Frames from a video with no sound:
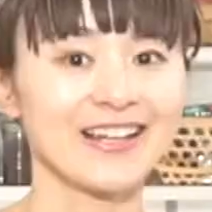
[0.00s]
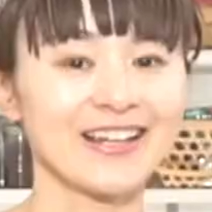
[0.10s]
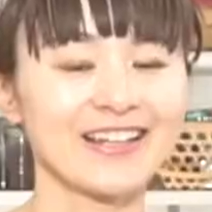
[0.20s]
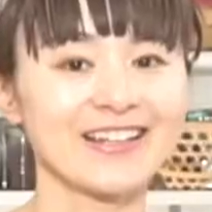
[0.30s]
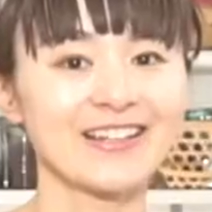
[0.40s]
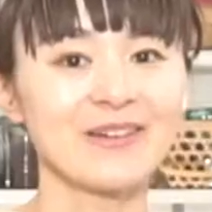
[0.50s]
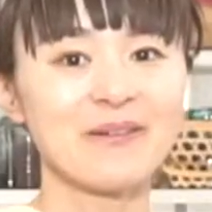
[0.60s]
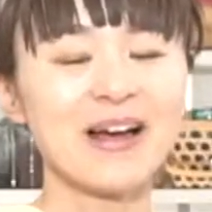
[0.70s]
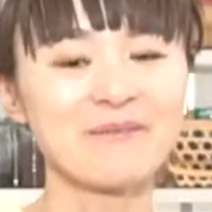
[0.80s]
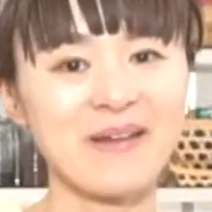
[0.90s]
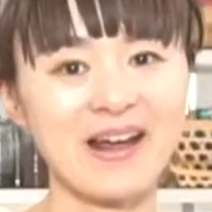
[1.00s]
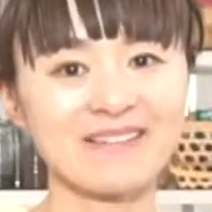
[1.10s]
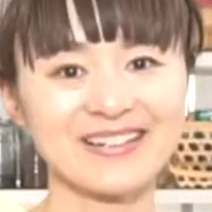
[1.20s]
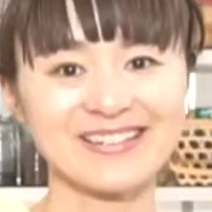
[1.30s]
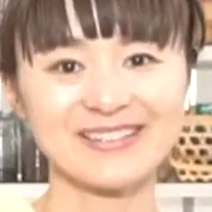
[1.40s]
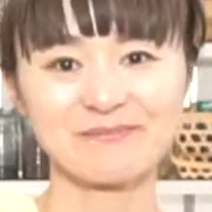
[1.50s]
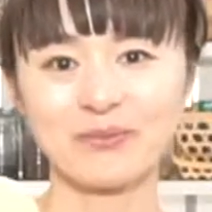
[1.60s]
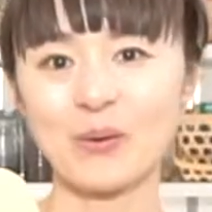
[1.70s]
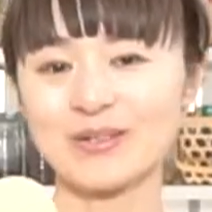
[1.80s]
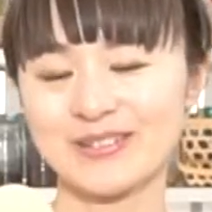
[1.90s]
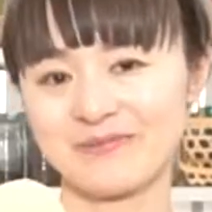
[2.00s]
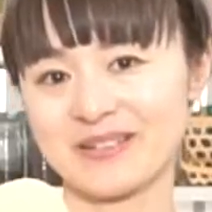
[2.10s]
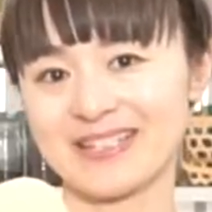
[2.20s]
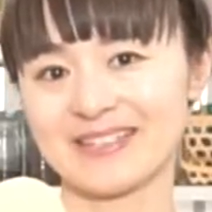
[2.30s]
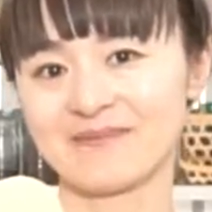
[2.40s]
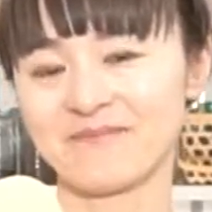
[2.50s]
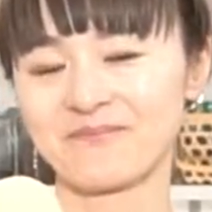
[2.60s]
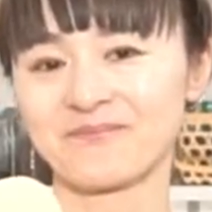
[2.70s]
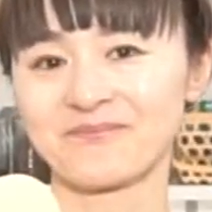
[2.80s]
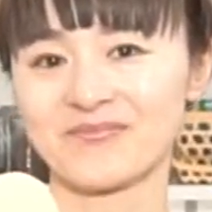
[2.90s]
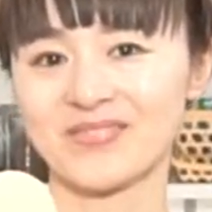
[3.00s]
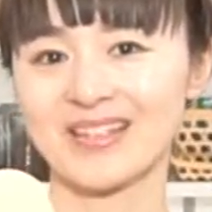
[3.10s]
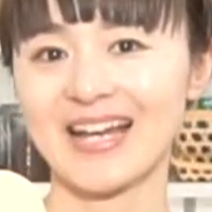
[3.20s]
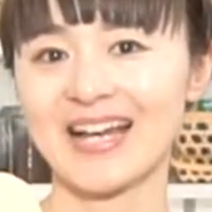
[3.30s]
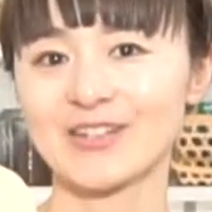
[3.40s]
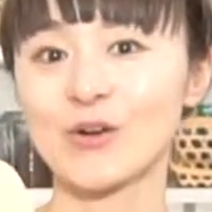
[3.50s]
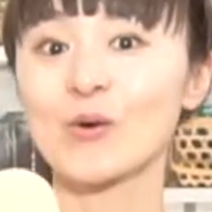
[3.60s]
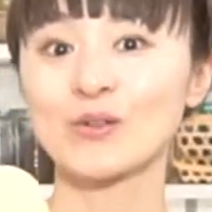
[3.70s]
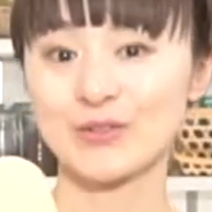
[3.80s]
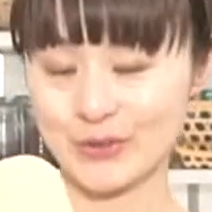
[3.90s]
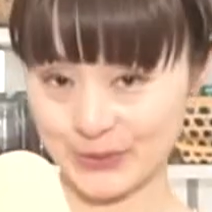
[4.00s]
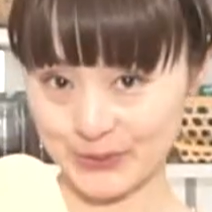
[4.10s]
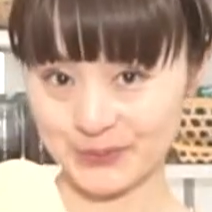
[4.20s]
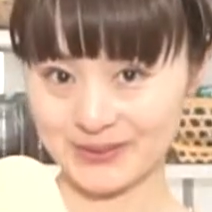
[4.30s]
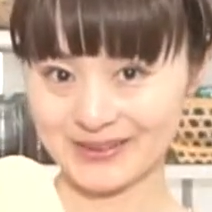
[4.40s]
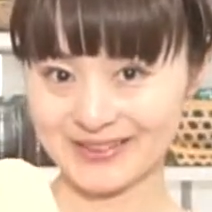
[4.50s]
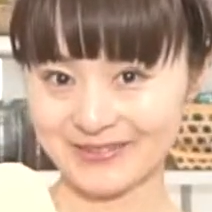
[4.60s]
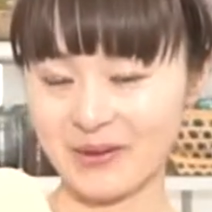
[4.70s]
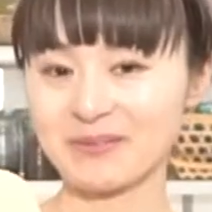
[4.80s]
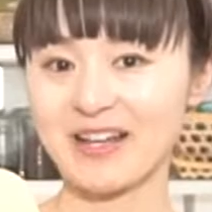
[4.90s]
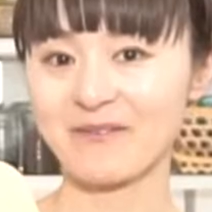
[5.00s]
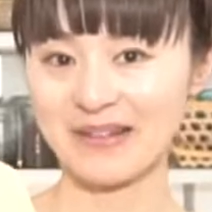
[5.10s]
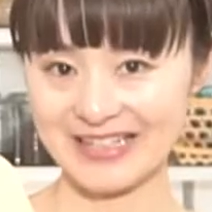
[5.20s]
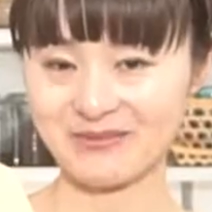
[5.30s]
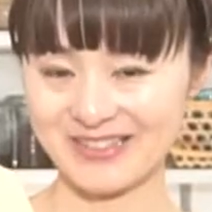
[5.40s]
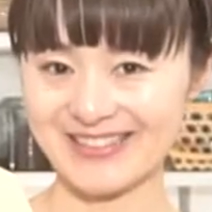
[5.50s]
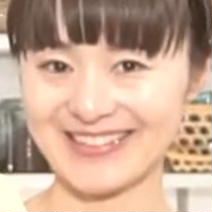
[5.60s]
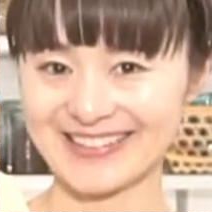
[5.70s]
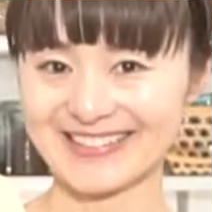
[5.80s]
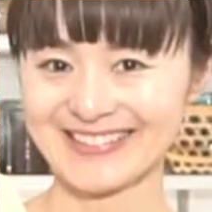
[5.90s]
And my parents bought me the corn soup from the vending machine.